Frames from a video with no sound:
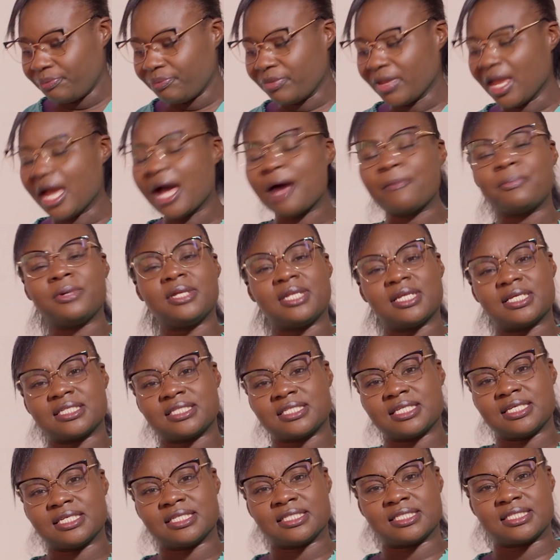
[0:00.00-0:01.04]
happiness
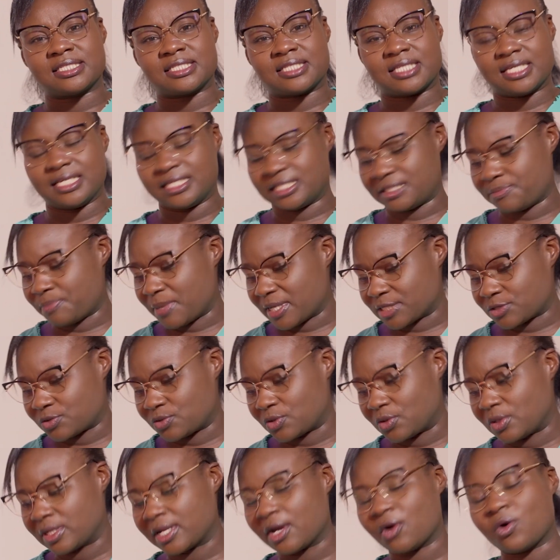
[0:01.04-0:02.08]
is
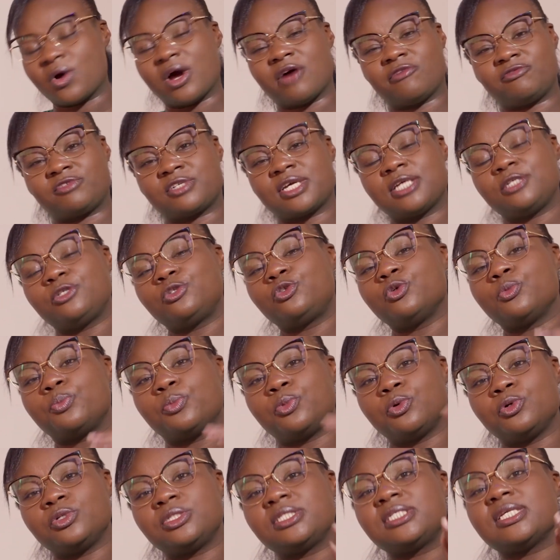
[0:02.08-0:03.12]
personal. Now, I've tried to
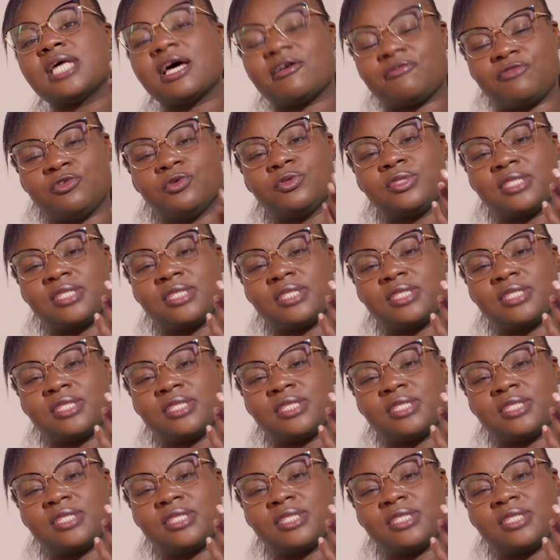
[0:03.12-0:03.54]
put a few